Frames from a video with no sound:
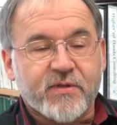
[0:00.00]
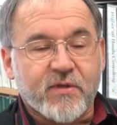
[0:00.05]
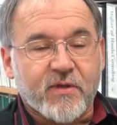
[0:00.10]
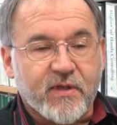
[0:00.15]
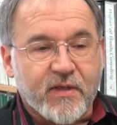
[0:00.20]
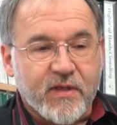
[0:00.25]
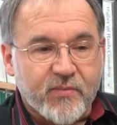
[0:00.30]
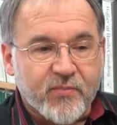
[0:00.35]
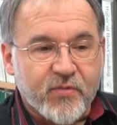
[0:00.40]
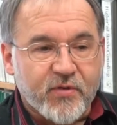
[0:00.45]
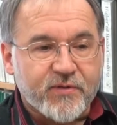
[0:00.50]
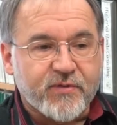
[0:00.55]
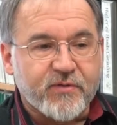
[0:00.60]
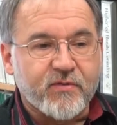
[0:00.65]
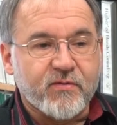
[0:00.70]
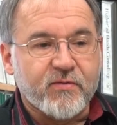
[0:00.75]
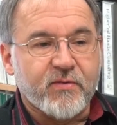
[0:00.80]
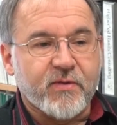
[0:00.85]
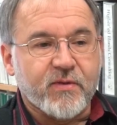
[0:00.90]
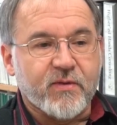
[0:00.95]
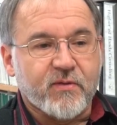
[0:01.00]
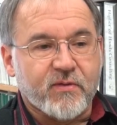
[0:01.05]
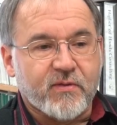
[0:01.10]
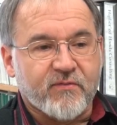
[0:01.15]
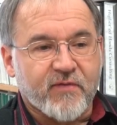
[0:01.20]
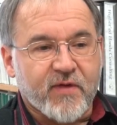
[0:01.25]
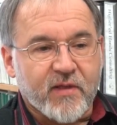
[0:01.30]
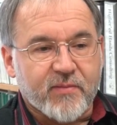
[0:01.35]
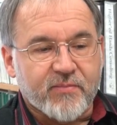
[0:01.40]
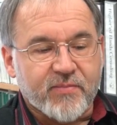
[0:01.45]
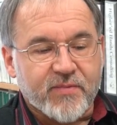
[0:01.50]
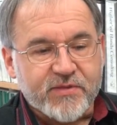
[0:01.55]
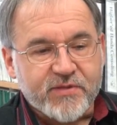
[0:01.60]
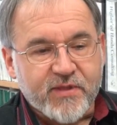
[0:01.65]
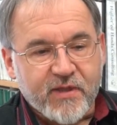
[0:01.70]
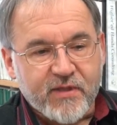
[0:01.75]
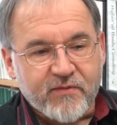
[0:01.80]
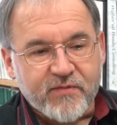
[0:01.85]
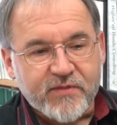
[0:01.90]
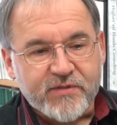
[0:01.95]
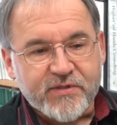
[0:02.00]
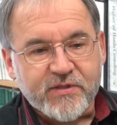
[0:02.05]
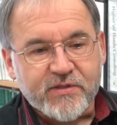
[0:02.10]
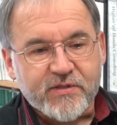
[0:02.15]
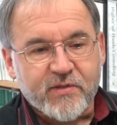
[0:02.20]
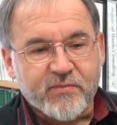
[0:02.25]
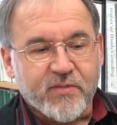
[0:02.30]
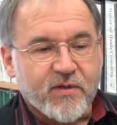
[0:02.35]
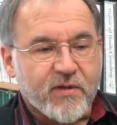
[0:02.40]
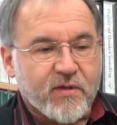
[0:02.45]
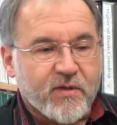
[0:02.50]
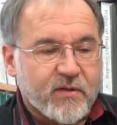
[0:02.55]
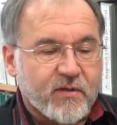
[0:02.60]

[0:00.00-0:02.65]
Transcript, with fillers: and are able to develop this kind of a system,